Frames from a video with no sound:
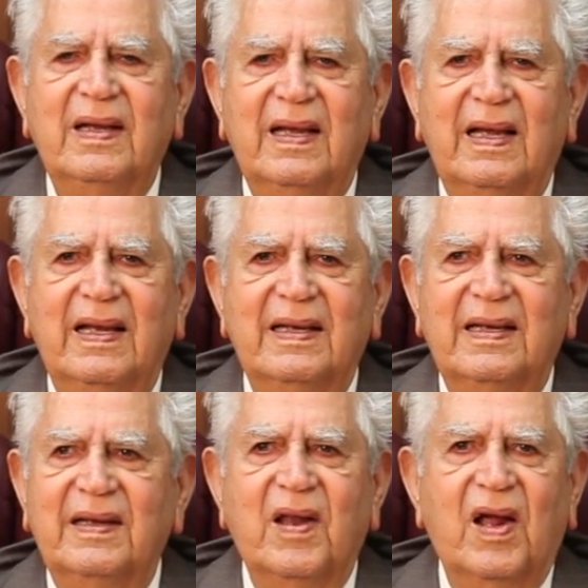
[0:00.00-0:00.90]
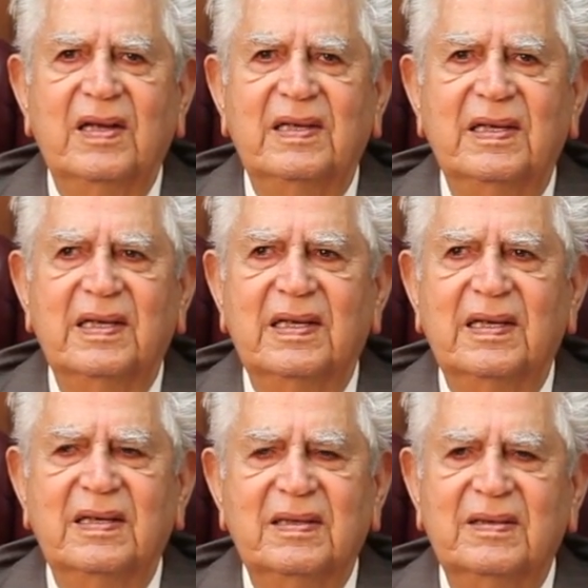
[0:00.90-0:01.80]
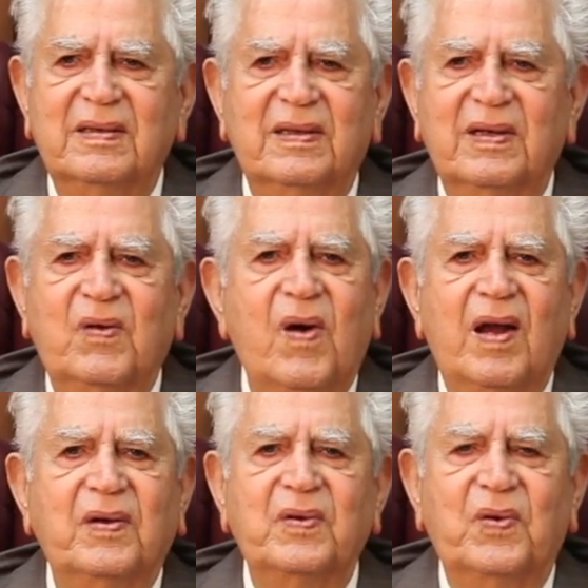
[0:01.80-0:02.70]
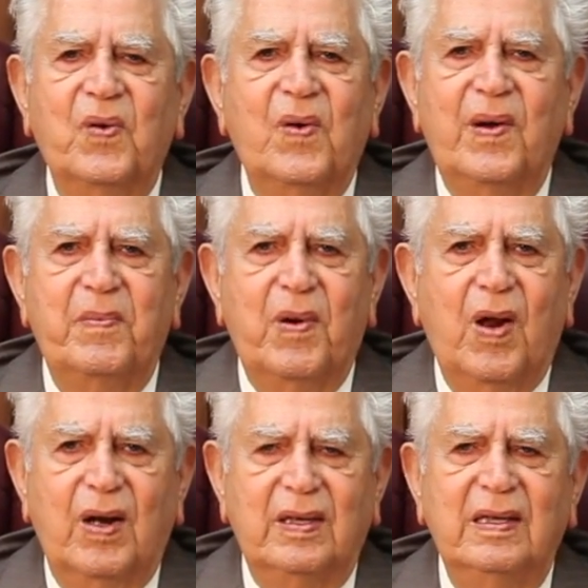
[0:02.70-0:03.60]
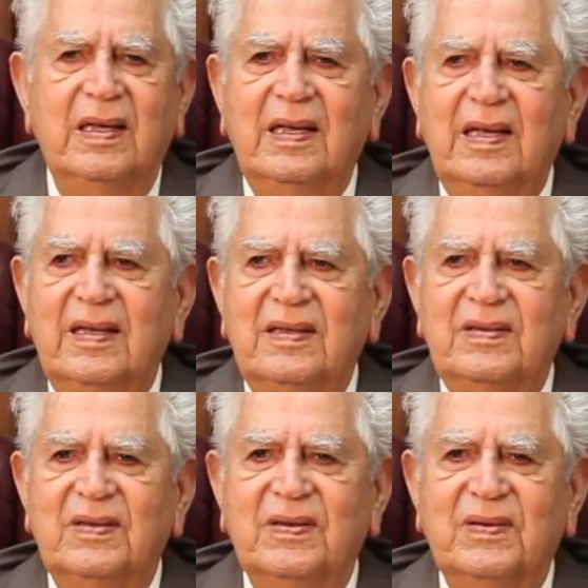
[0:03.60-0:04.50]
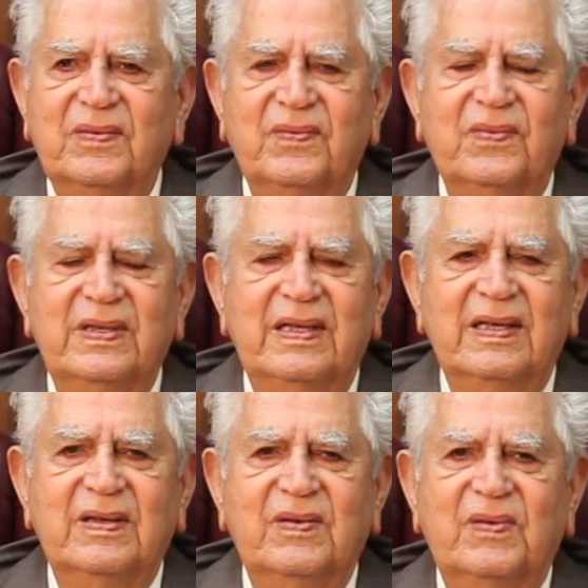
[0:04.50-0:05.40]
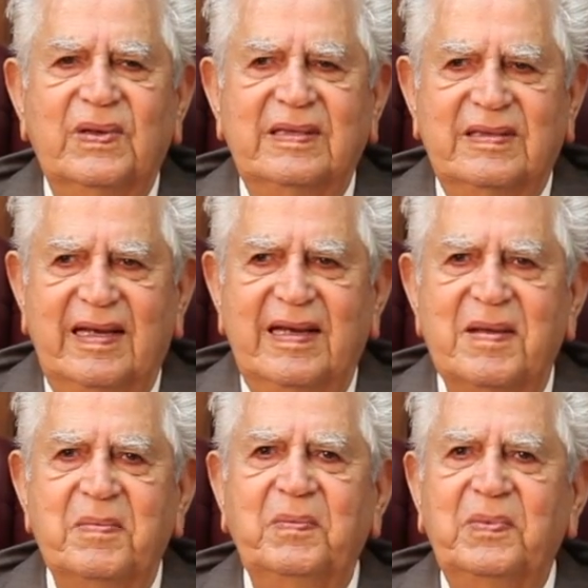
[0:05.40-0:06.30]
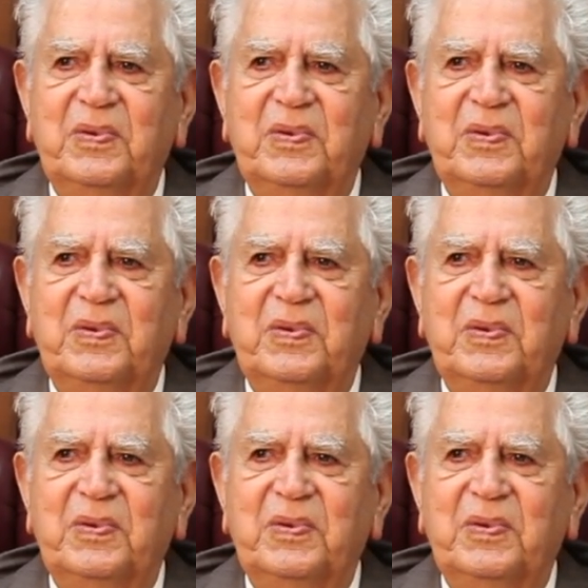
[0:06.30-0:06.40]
and not required to go abroad. So we requested him